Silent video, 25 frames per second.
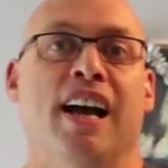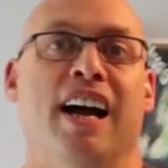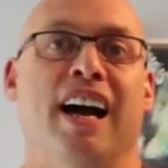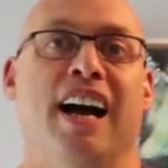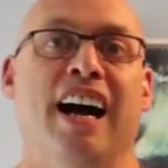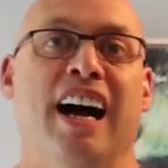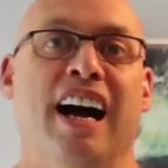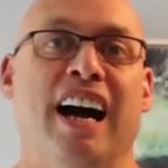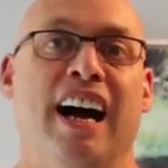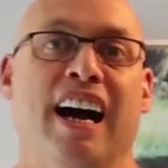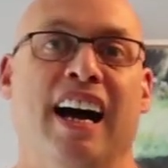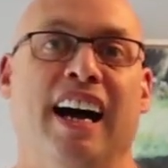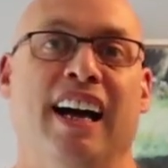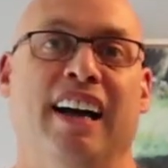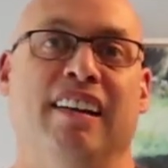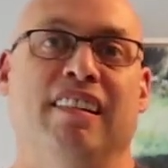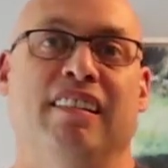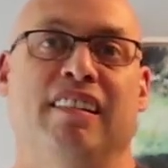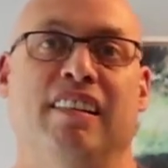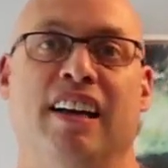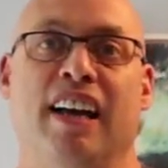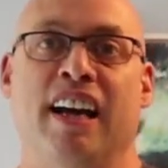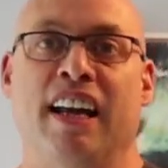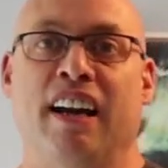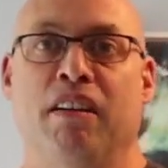
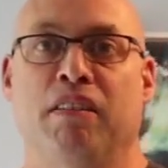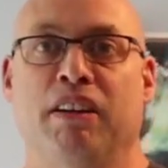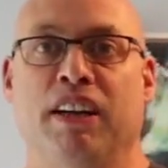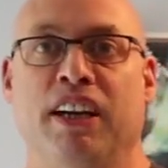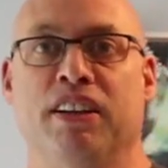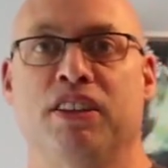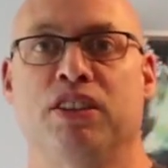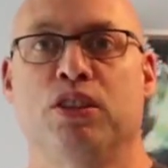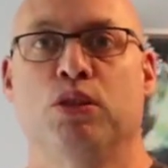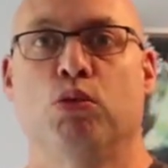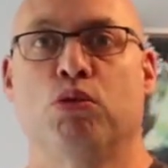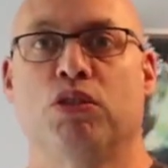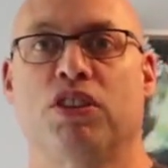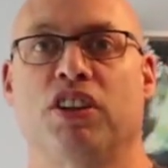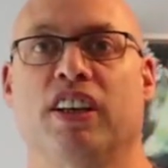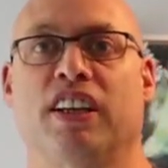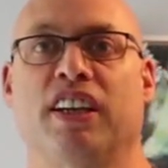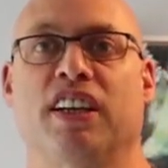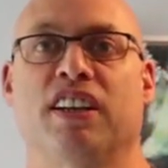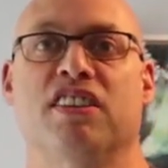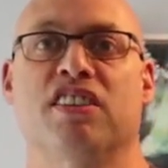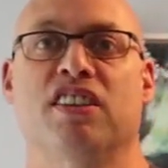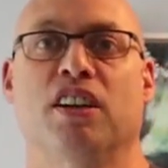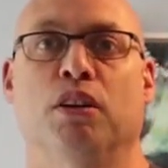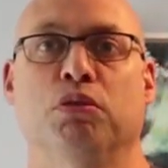And I'm going to talk to the
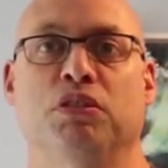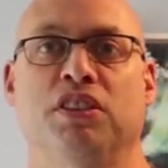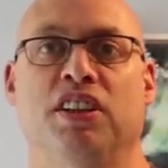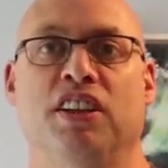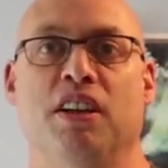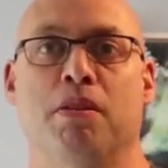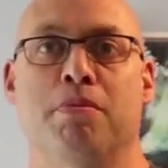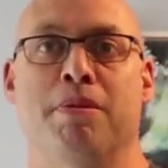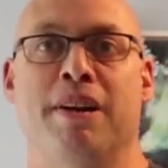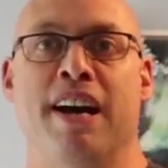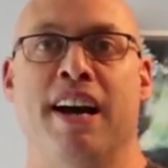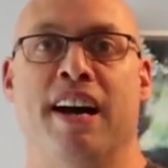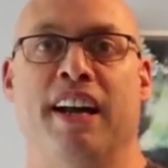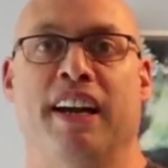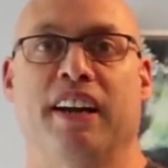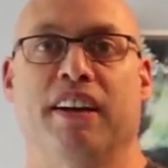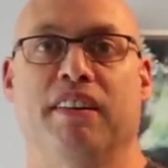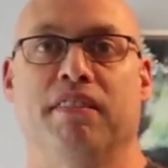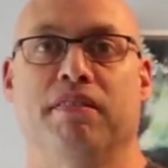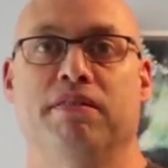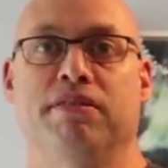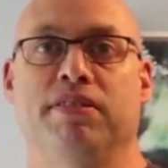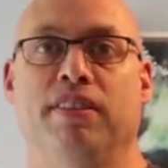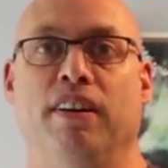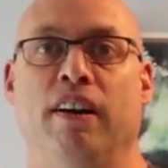consultant about it
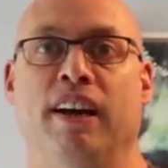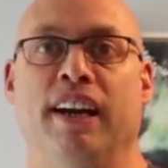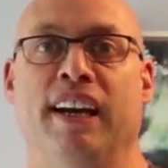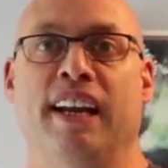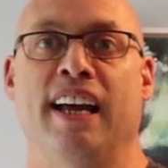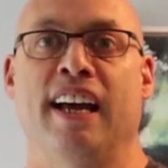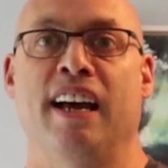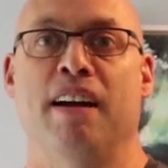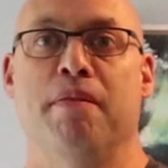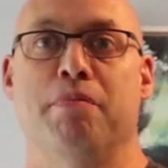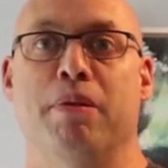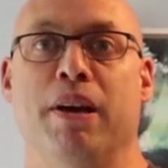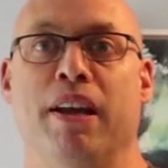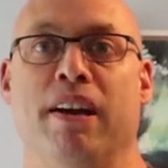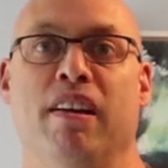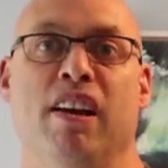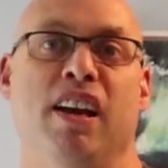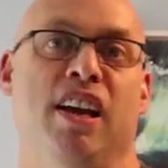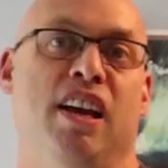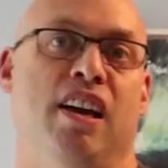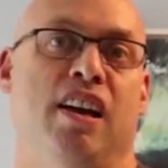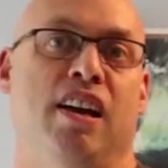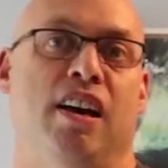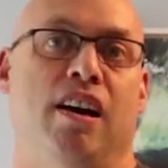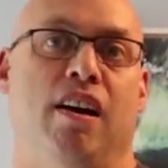and find out, but
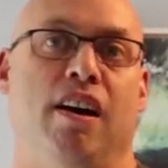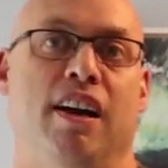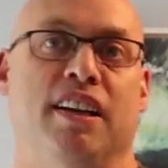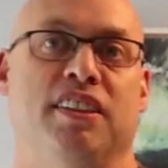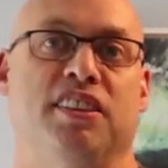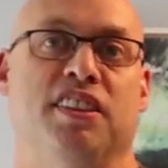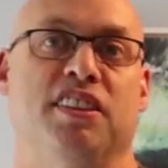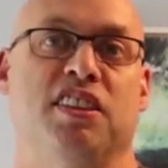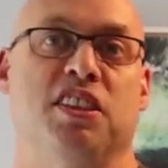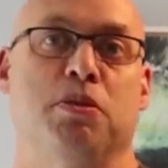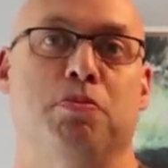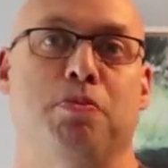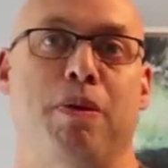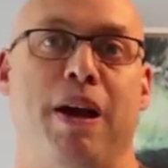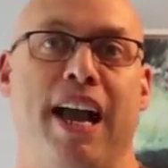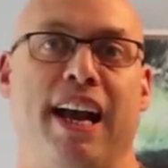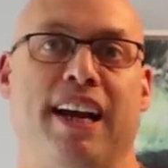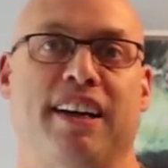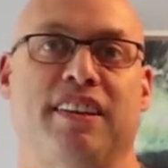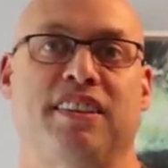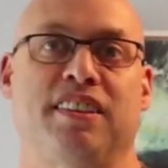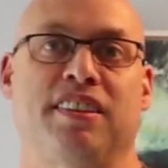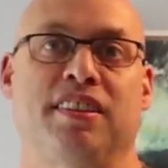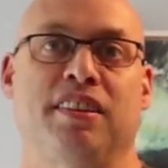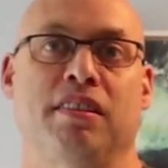I
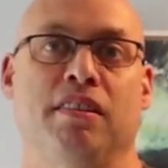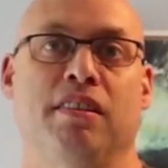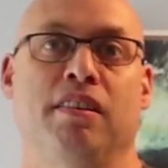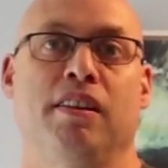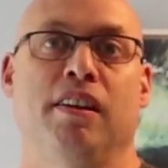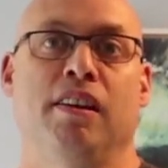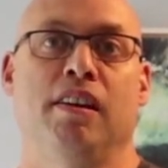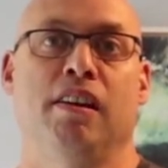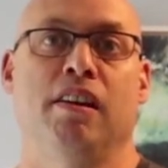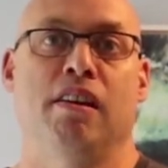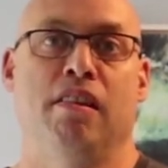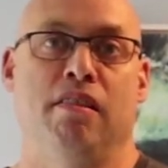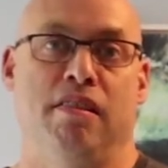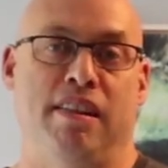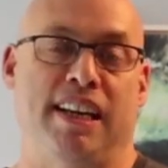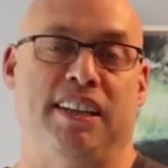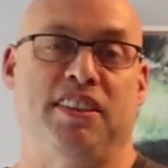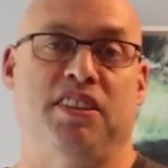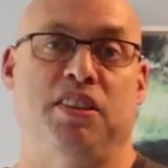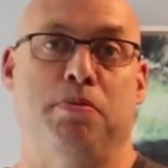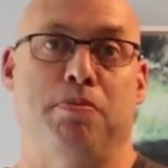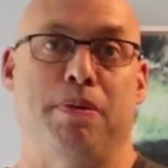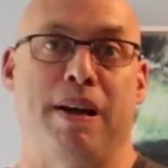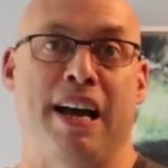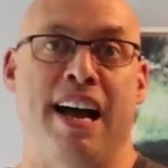suspect
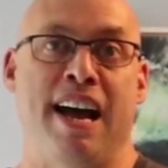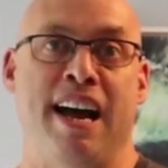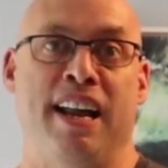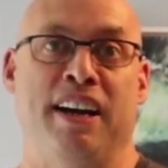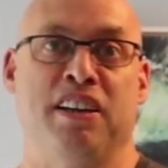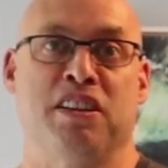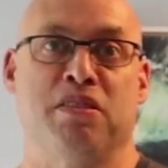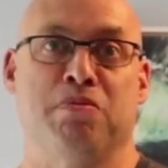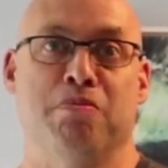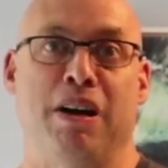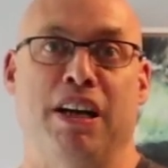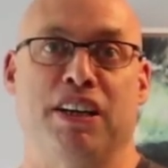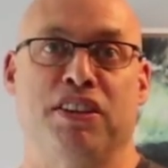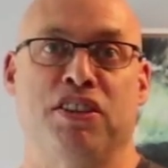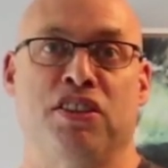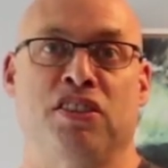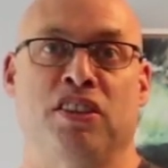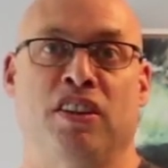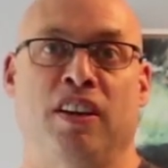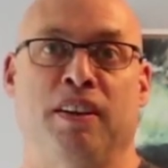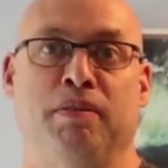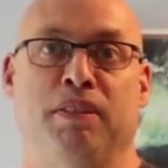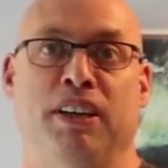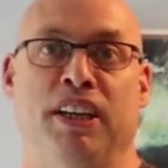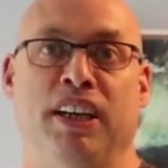that's about as much as
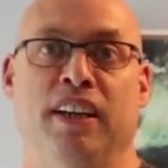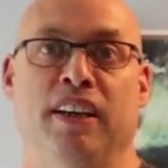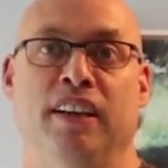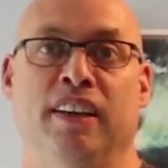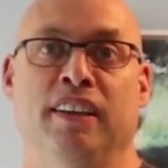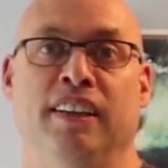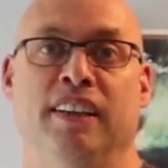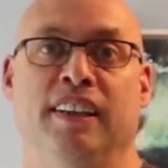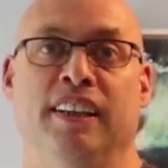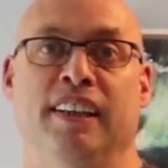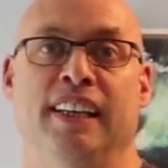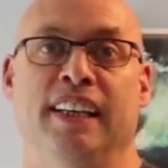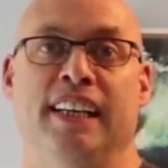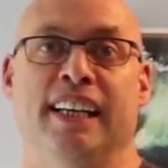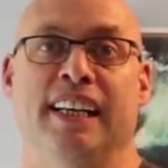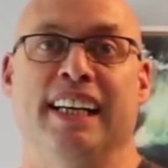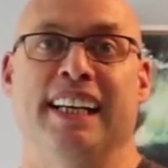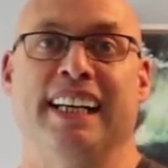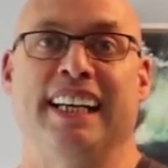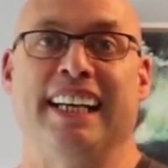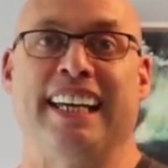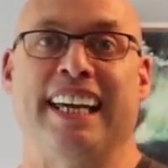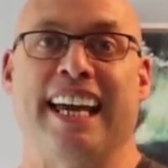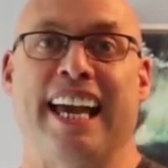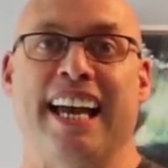I'm going to
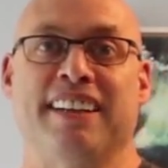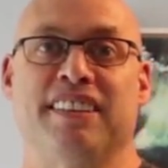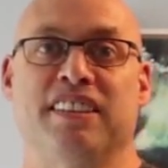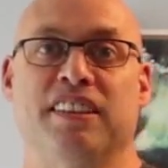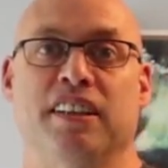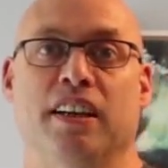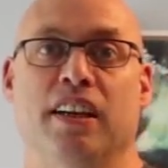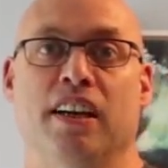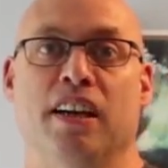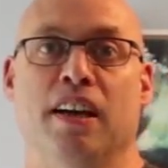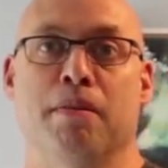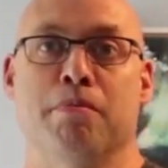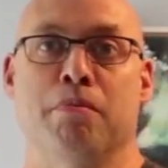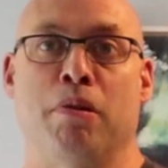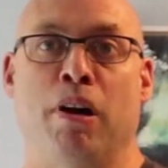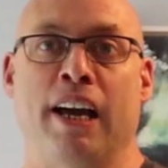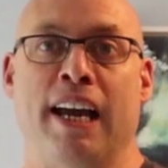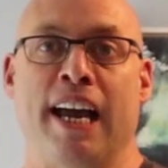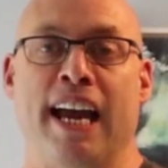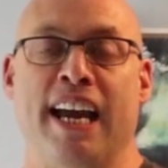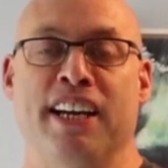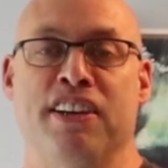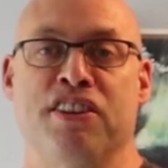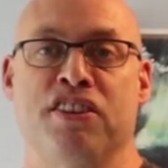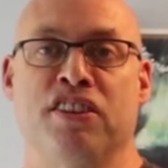get at
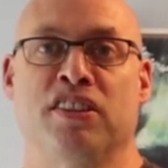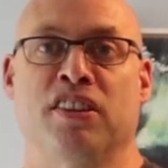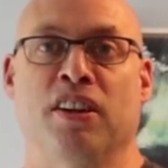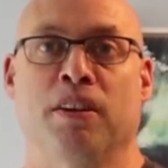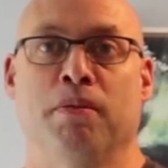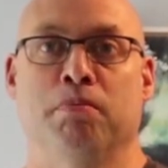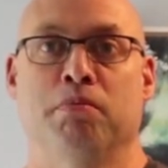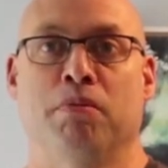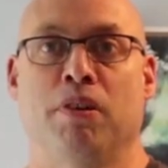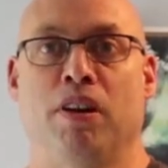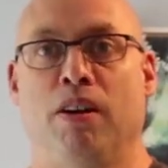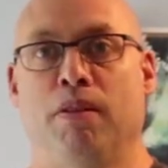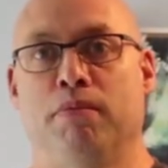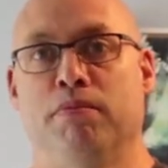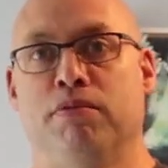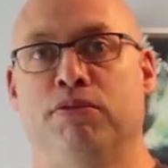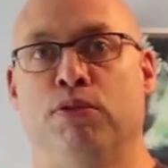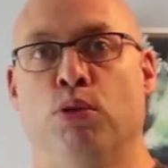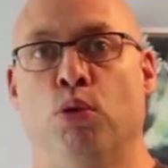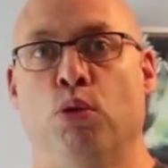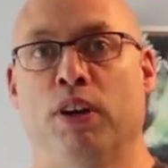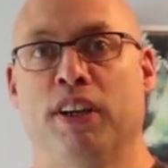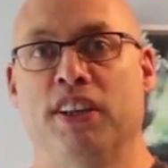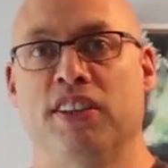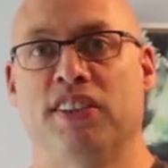my age, because I'm
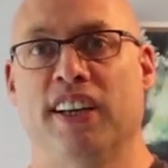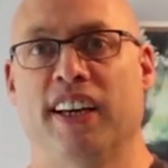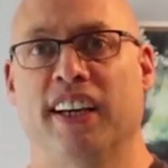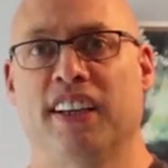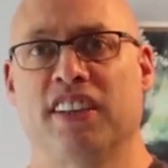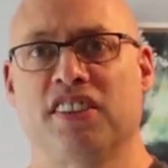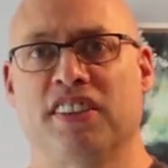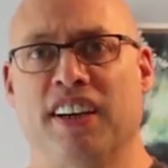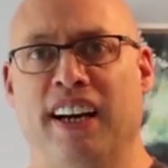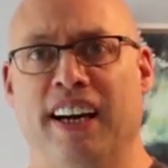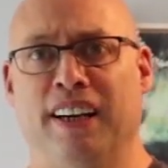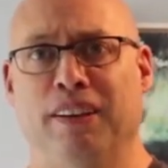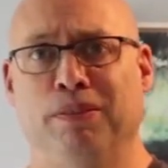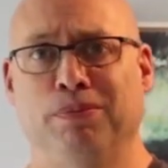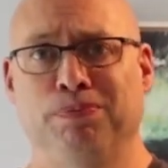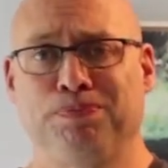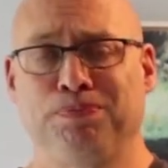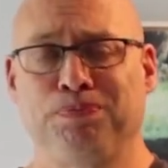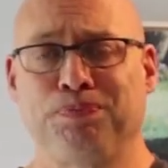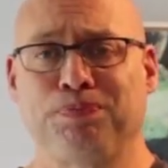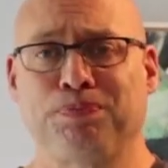46 now.